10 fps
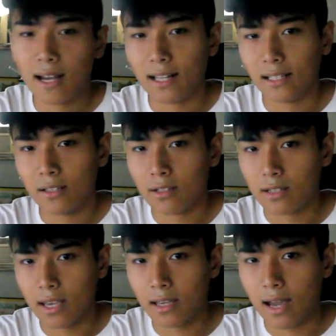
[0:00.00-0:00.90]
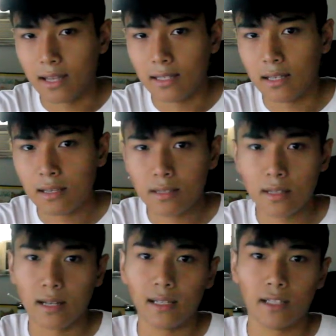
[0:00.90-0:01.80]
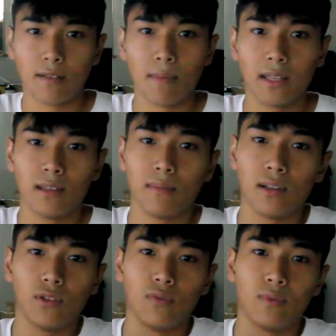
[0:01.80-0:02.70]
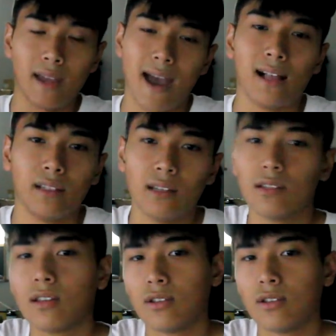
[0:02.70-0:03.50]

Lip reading: I like to take ideas and I like to make them into realities.